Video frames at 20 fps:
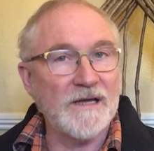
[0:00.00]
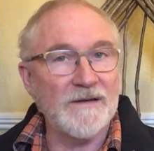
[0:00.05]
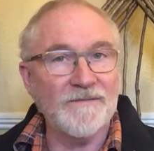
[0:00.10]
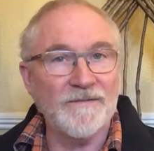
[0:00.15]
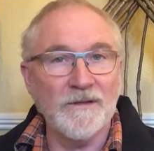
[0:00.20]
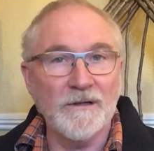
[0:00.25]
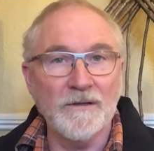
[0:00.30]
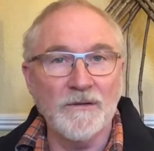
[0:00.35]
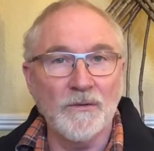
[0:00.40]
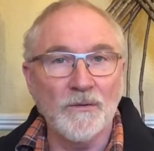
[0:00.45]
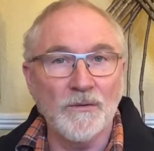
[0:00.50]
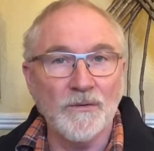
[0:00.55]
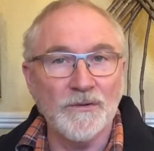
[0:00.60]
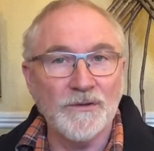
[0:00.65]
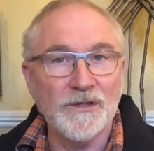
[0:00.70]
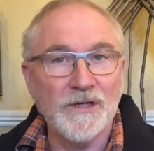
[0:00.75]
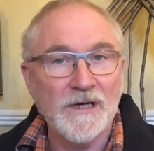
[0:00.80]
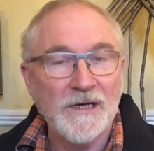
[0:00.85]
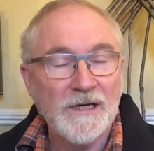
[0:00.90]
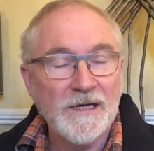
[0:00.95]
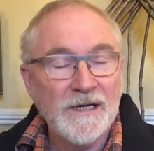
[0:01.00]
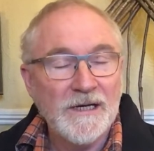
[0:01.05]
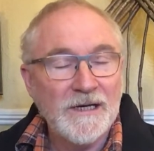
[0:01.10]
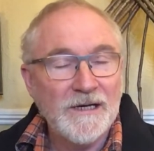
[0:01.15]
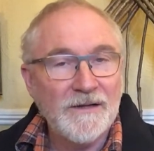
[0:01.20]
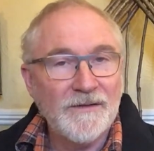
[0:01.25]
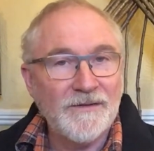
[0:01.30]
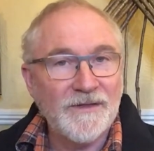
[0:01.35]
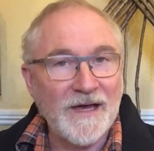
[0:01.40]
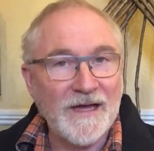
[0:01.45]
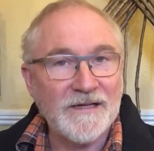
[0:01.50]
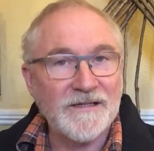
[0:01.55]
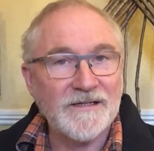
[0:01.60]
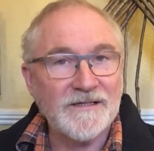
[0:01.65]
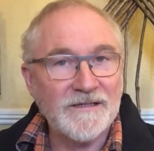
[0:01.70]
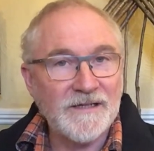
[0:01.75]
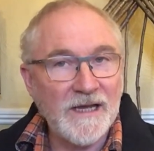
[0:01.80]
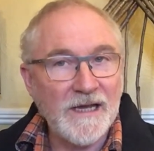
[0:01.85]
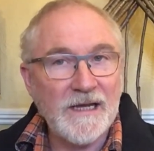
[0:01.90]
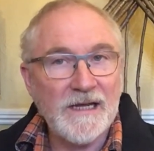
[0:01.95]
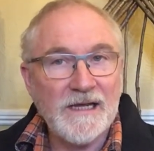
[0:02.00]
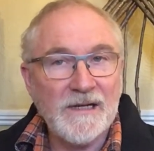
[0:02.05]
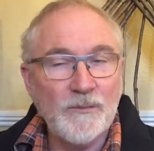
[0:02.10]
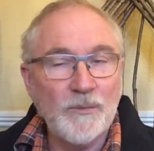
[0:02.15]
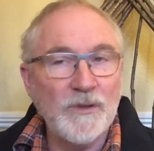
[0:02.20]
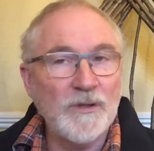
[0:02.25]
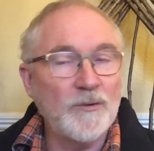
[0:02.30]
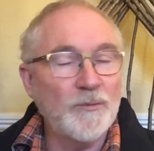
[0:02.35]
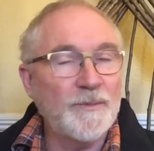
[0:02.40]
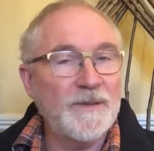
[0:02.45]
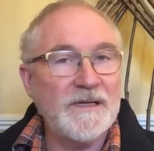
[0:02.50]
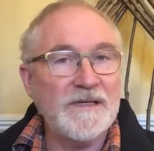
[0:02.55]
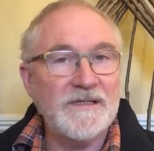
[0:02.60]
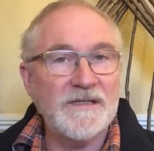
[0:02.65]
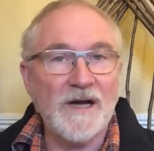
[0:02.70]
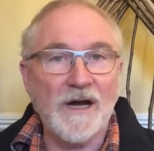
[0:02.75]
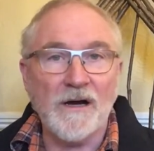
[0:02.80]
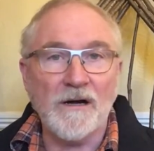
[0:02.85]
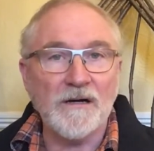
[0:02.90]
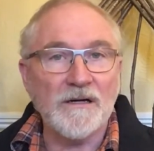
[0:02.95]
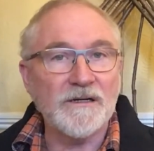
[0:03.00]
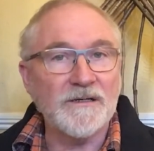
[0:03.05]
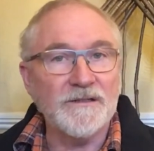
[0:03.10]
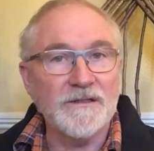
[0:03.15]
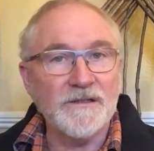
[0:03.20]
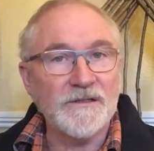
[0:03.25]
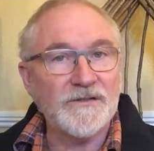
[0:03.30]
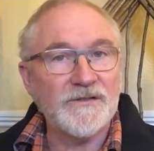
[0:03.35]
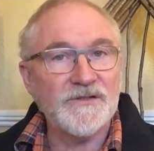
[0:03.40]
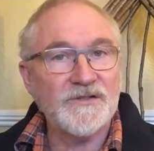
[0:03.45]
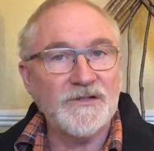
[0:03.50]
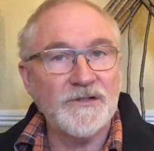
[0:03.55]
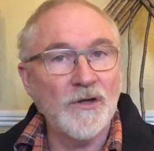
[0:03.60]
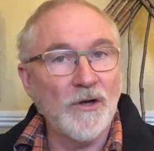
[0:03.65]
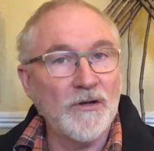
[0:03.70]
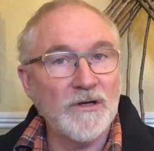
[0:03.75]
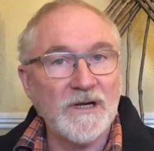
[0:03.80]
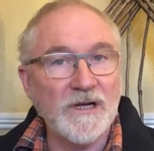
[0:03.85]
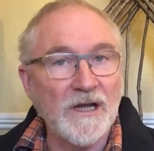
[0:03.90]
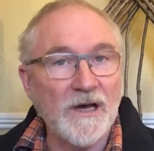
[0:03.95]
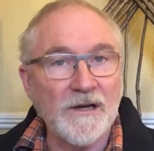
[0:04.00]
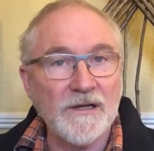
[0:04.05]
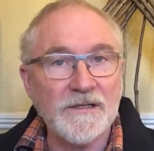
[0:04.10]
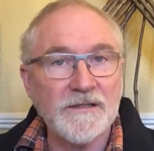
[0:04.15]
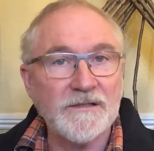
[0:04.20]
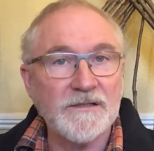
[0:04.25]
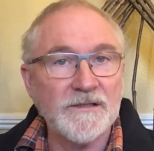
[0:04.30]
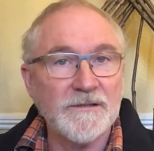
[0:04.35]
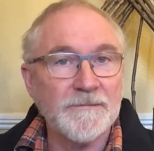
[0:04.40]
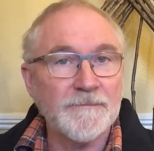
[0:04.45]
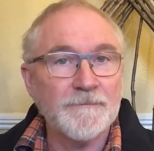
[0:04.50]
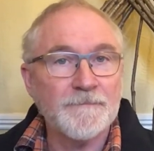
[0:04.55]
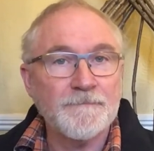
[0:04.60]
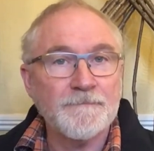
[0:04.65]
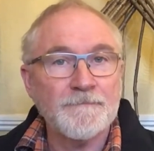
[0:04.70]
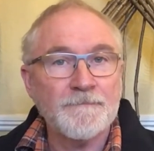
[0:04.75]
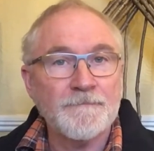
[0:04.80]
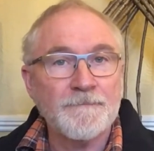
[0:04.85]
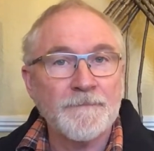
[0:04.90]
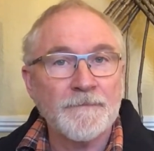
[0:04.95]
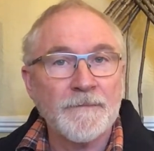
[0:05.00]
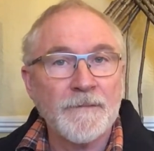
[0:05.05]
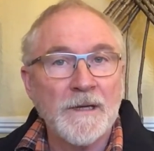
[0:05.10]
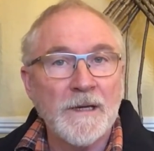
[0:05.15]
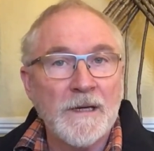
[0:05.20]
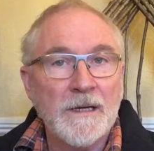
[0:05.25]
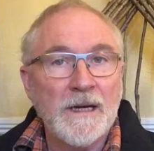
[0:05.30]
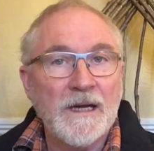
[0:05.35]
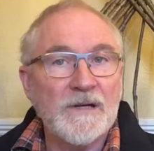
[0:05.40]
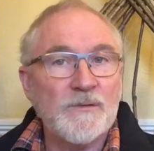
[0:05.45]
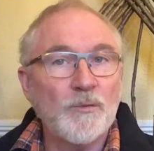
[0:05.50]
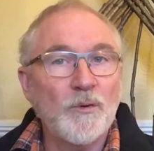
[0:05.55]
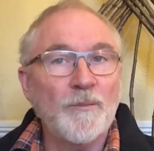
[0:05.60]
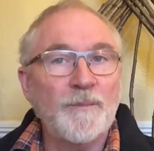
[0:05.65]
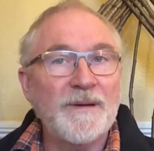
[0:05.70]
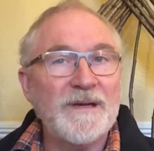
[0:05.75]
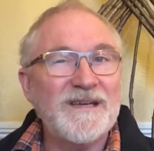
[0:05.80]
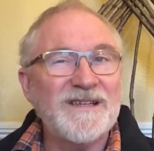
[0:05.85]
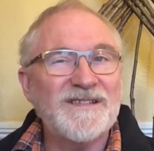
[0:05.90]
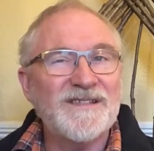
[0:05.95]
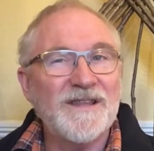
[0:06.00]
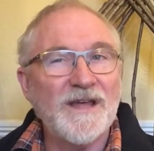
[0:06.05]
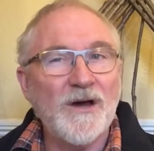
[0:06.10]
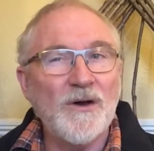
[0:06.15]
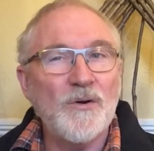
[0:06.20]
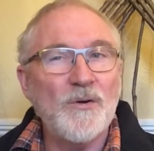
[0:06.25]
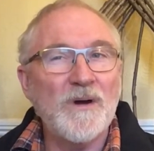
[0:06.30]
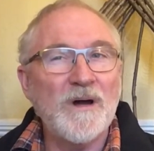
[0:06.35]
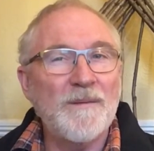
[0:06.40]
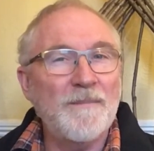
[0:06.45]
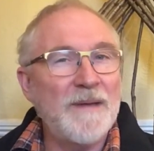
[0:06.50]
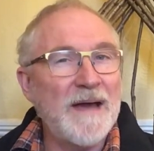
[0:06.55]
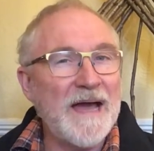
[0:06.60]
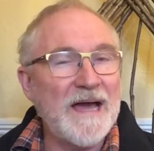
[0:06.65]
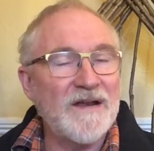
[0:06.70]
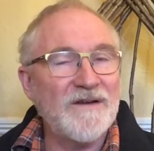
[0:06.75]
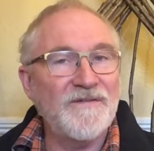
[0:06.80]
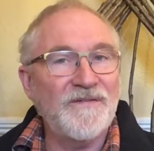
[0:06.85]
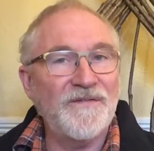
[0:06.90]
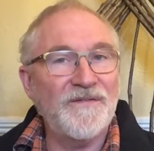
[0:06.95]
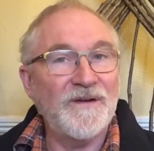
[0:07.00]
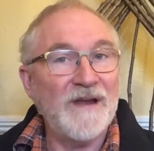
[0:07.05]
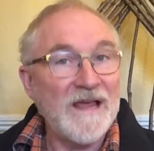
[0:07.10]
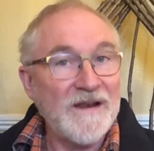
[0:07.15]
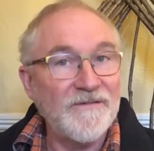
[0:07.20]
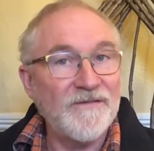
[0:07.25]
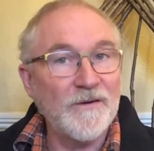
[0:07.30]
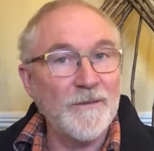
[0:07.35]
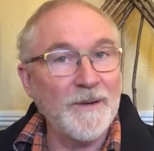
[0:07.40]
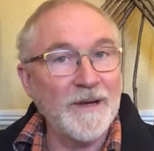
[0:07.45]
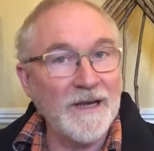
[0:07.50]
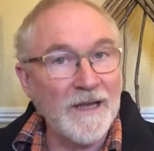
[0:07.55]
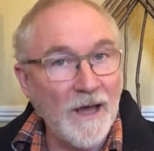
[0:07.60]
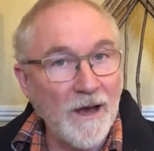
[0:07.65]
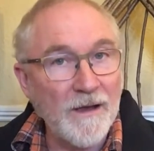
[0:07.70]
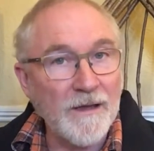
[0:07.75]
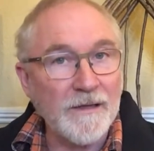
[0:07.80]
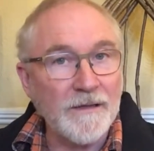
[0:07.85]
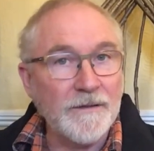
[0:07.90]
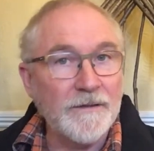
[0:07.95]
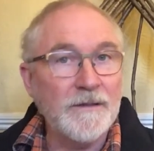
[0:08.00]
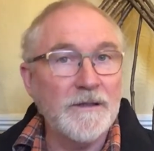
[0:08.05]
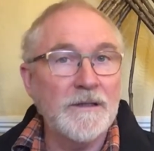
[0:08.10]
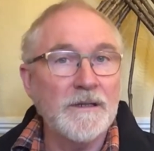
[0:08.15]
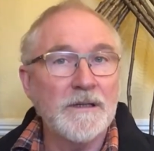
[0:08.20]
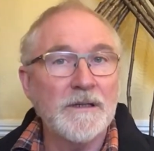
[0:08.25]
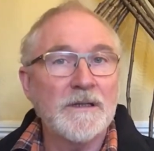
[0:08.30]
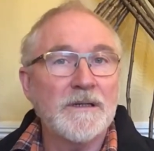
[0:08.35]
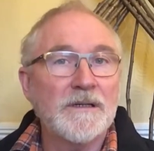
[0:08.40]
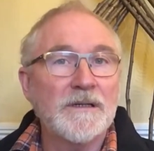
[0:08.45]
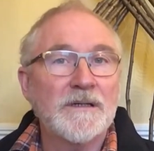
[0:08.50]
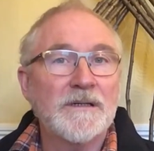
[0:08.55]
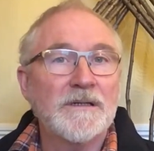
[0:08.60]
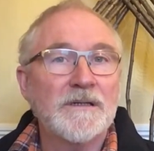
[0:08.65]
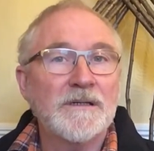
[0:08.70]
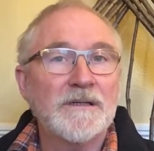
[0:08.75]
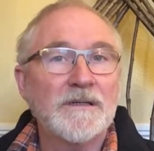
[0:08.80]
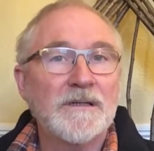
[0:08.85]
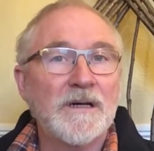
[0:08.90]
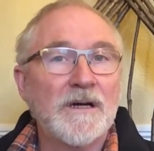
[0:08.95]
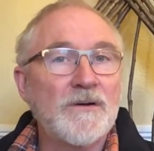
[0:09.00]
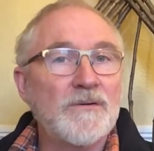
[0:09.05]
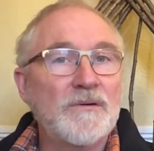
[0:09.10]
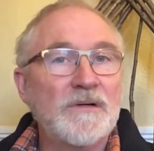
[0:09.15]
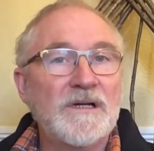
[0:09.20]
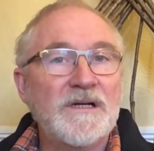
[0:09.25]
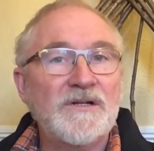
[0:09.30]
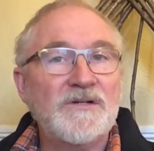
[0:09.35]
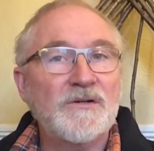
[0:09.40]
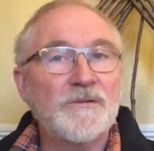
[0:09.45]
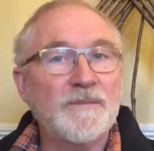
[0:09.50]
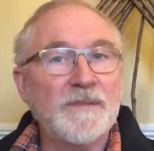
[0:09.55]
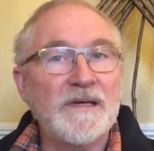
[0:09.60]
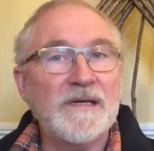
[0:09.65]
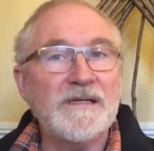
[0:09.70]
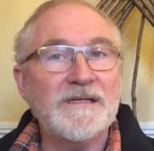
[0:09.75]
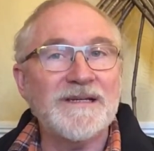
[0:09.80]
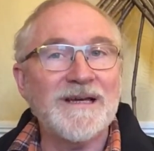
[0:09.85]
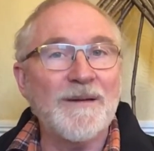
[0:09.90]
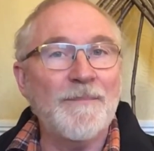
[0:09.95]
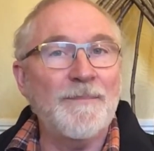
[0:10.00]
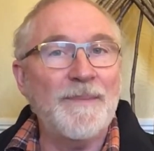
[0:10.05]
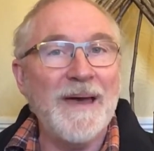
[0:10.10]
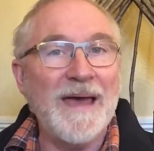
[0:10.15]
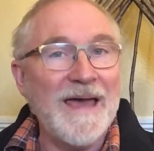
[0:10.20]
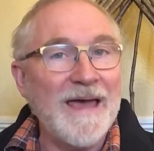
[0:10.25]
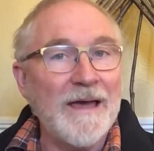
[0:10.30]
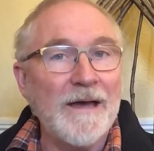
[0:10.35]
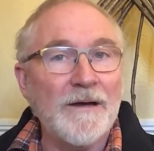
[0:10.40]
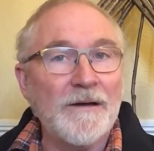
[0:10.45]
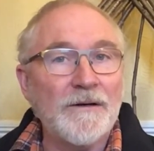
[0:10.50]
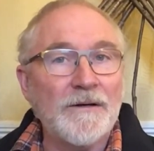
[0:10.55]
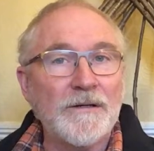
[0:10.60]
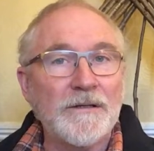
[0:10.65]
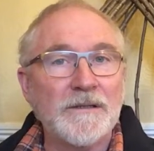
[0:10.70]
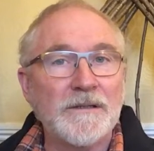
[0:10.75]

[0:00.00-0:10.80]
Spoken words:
of the Lord? That day will be darkness, not light. It will be as though a man fled from a lion only to meet a bear,